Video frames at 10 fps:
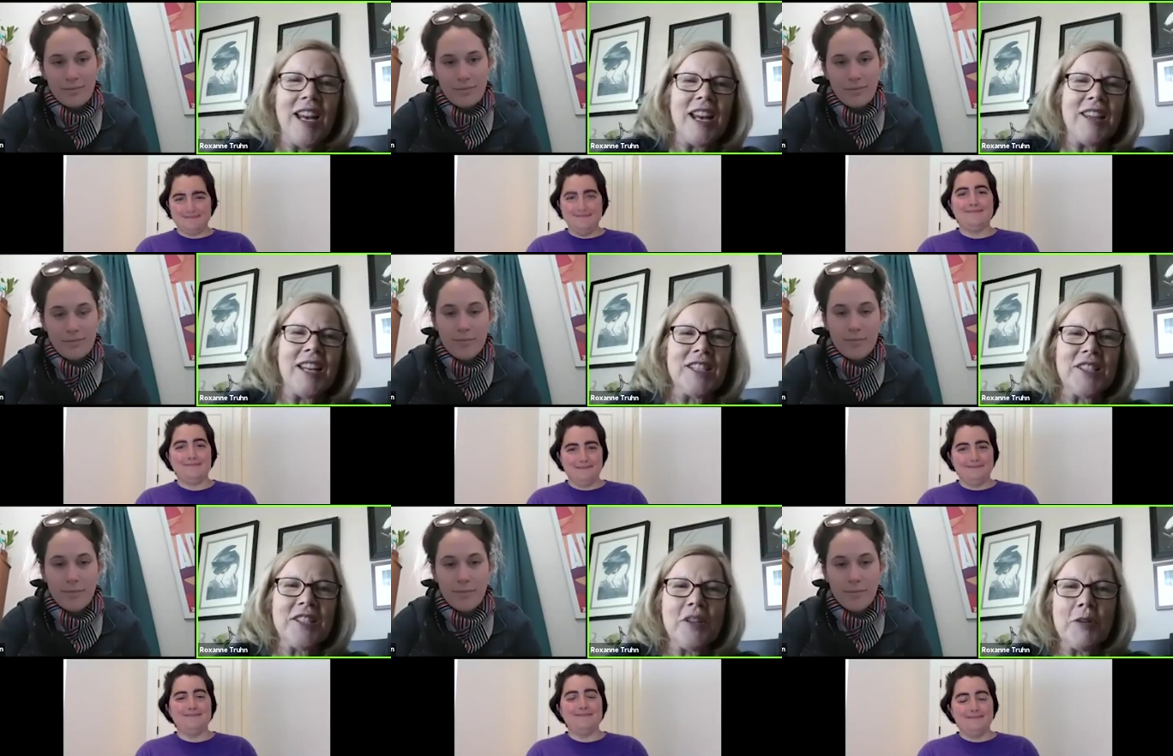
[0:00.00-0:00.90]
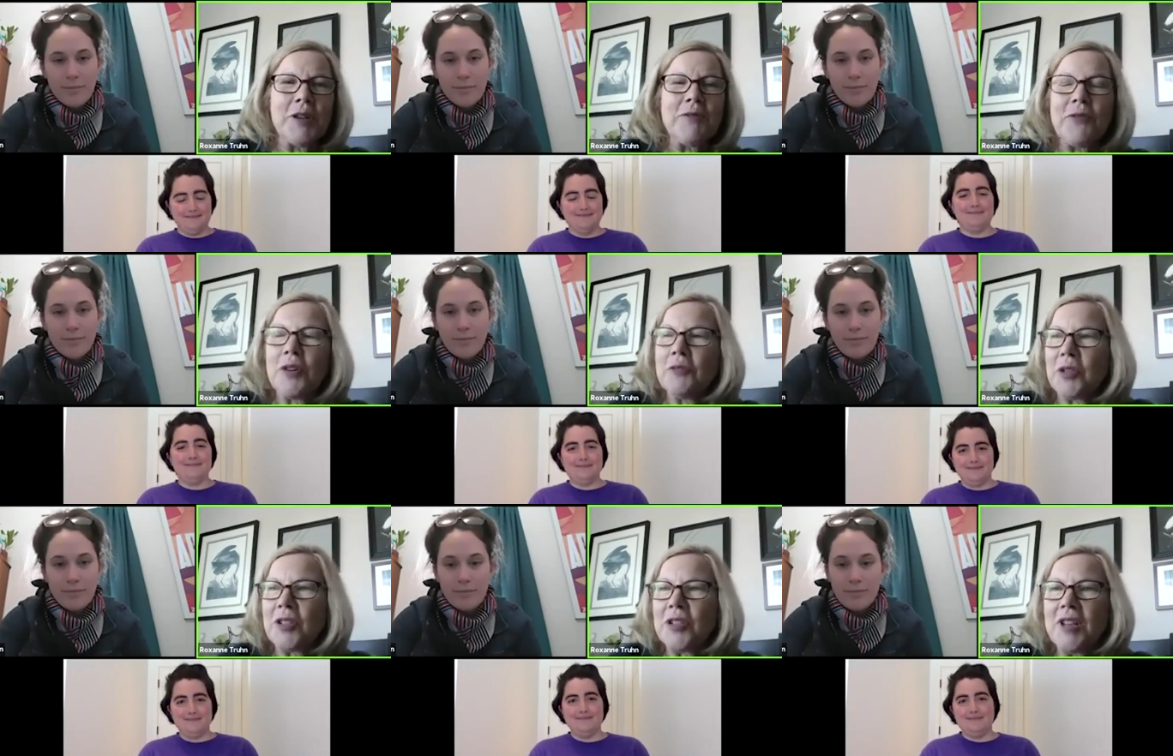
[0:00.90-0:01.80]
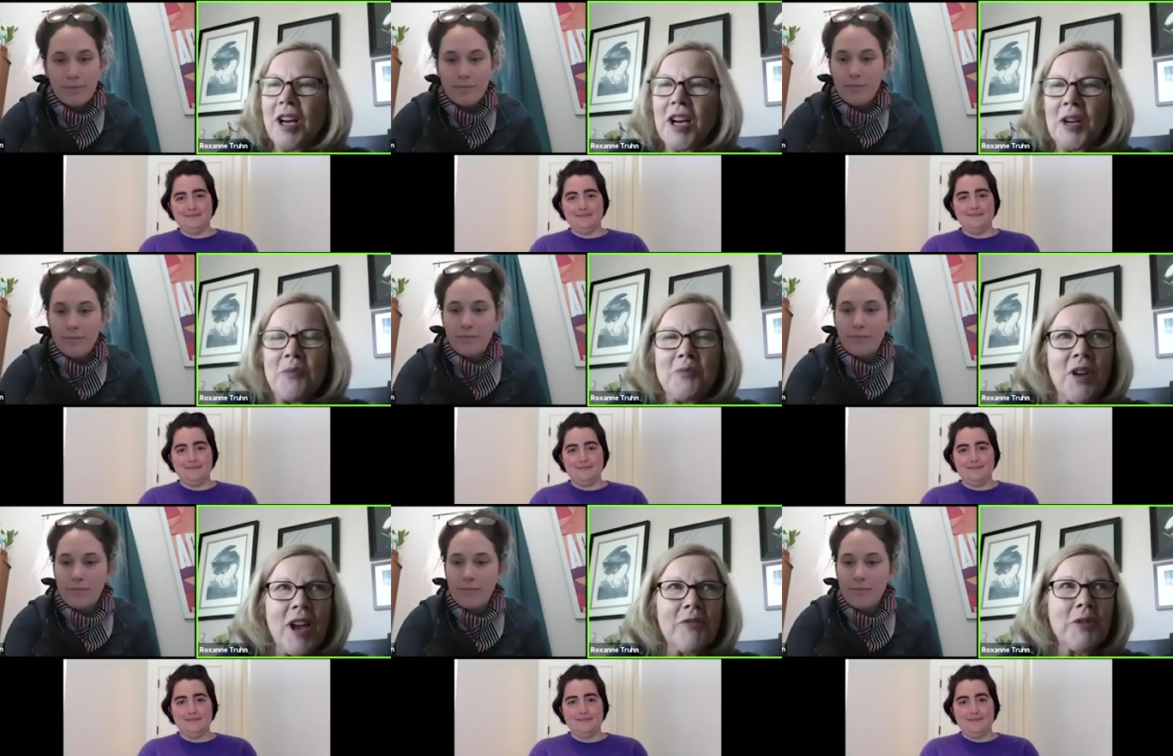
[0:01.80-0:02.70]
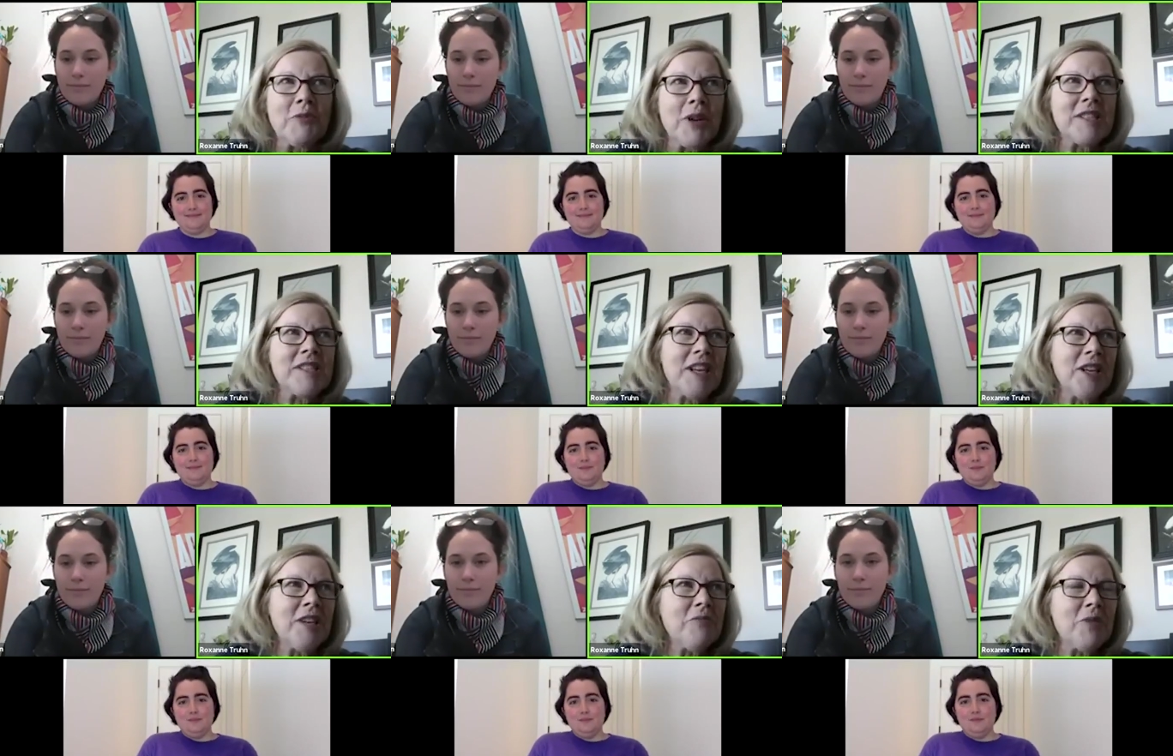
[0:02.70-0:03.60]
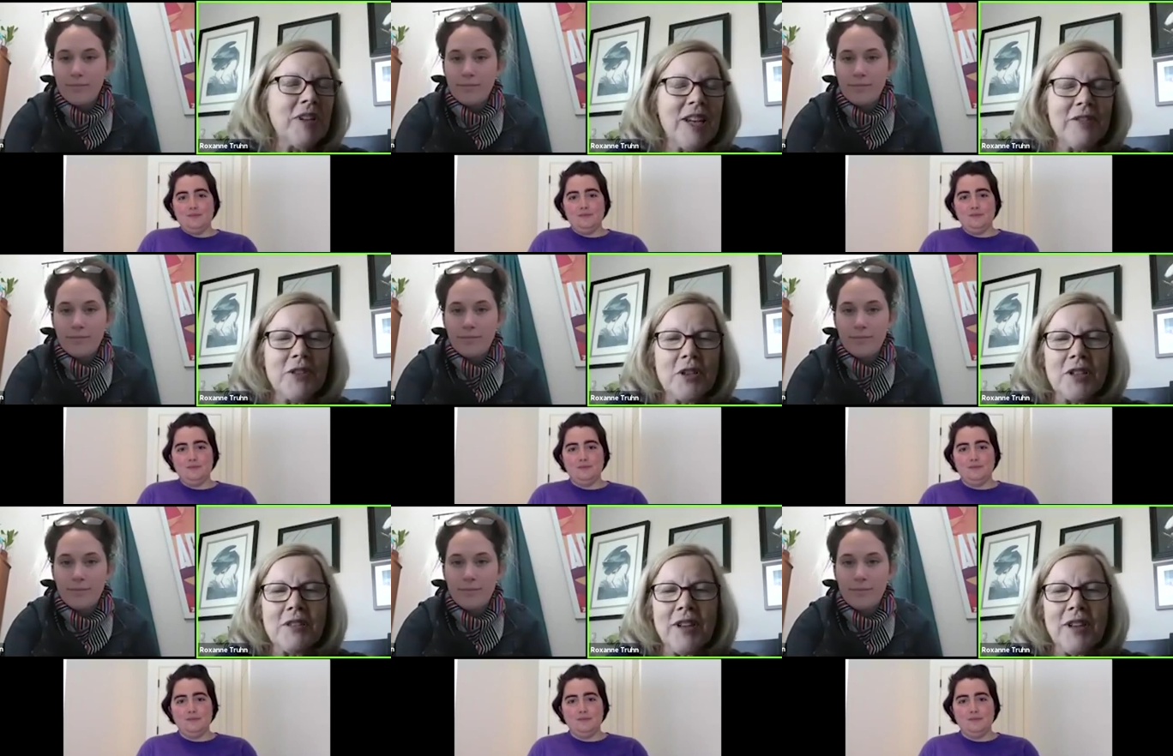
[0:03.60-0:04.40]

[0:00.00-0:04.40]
Speaker 1: And then just going forward, um, every Wednesday we'll have an